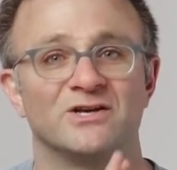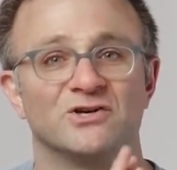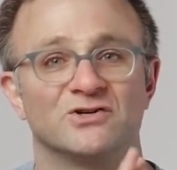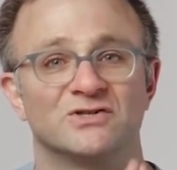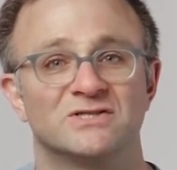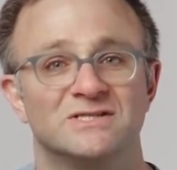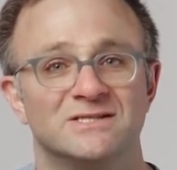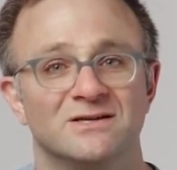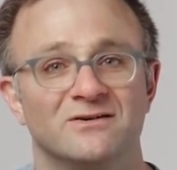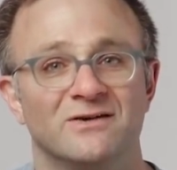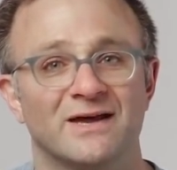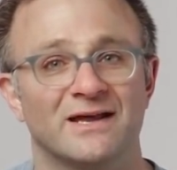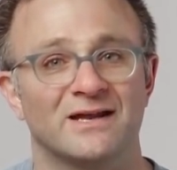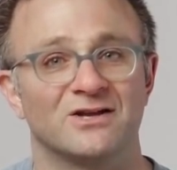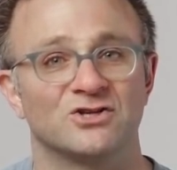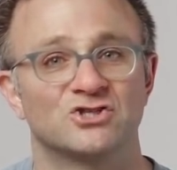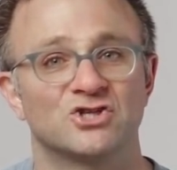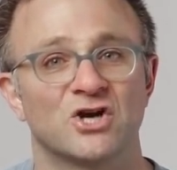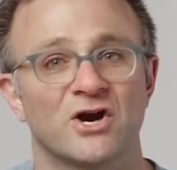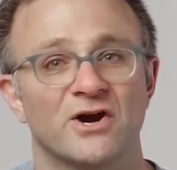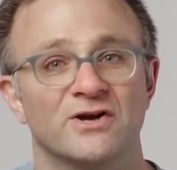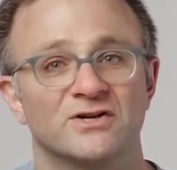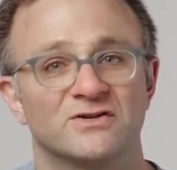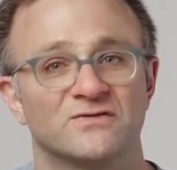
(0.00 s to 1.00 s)
You're still getting
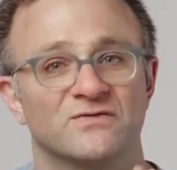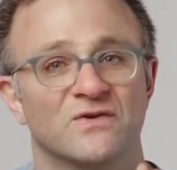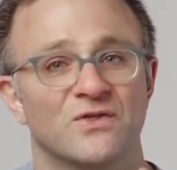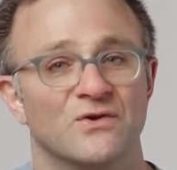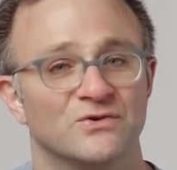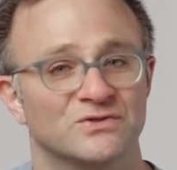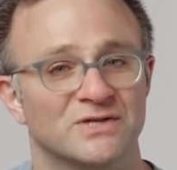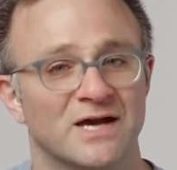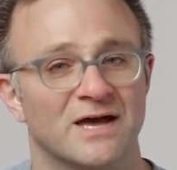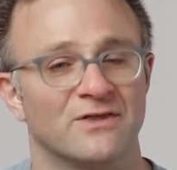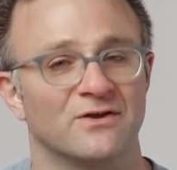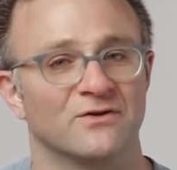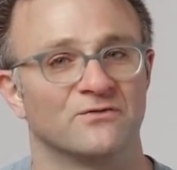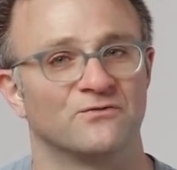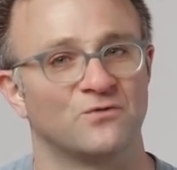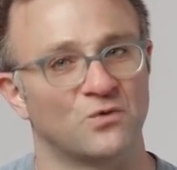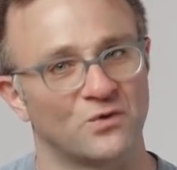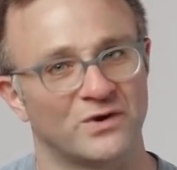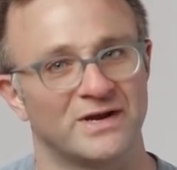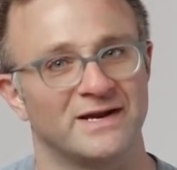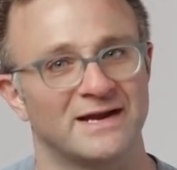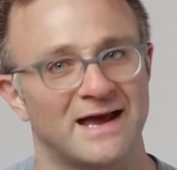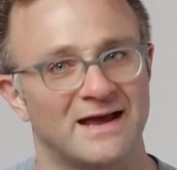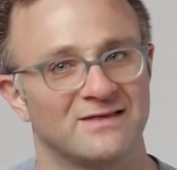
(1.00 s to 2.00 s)
charged for those other
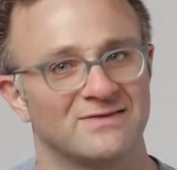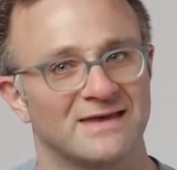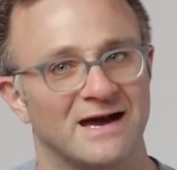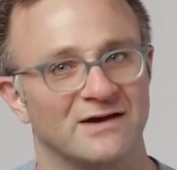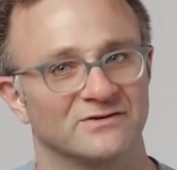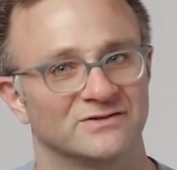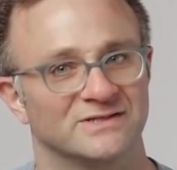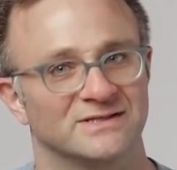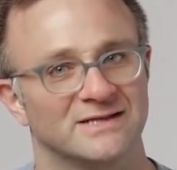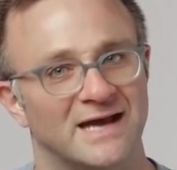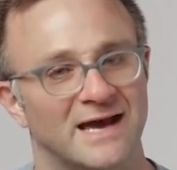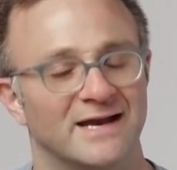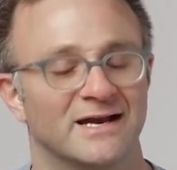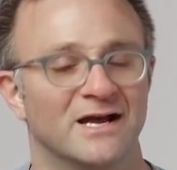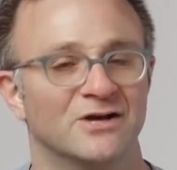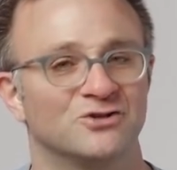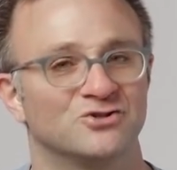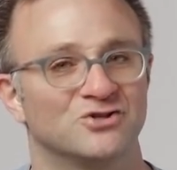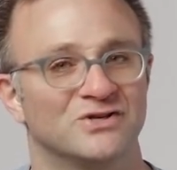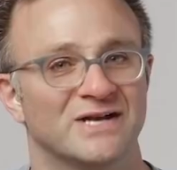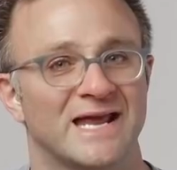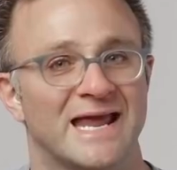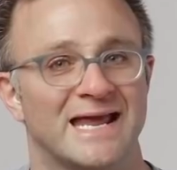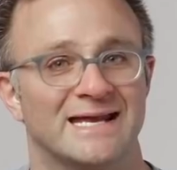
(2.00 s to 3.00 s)

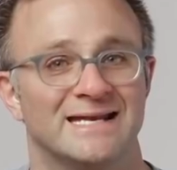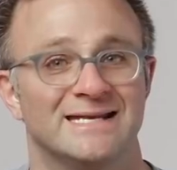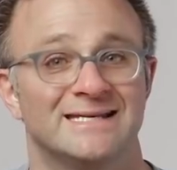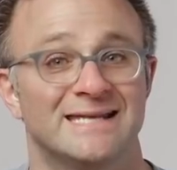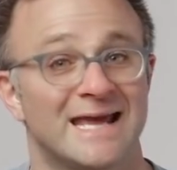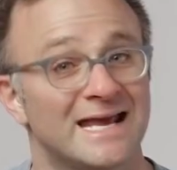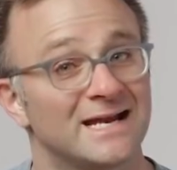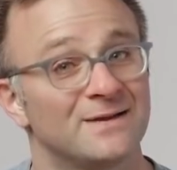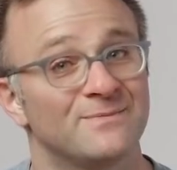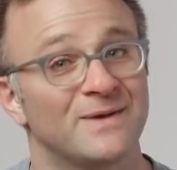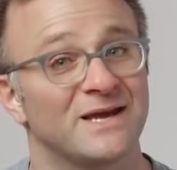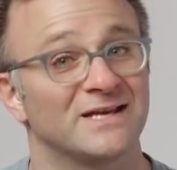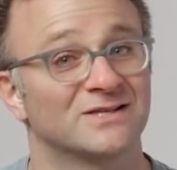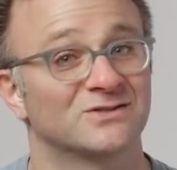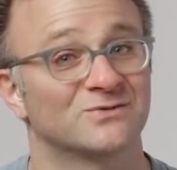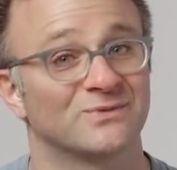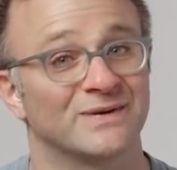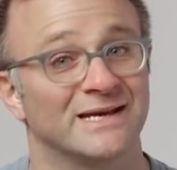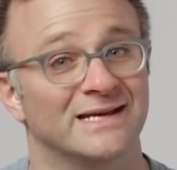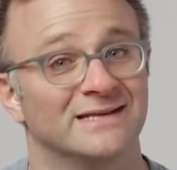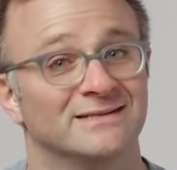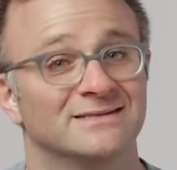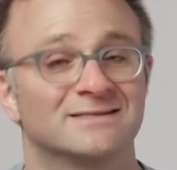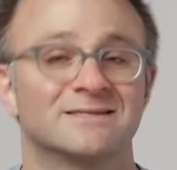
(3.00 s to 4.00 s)
49,980 database
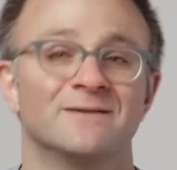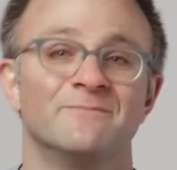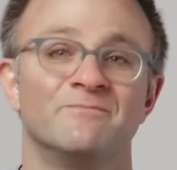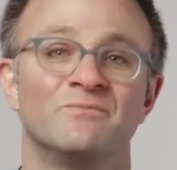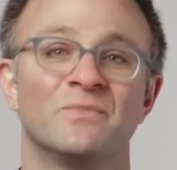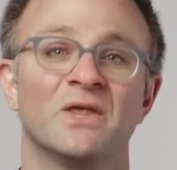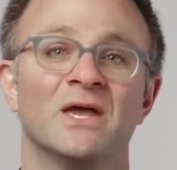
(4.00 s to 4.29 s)
reads.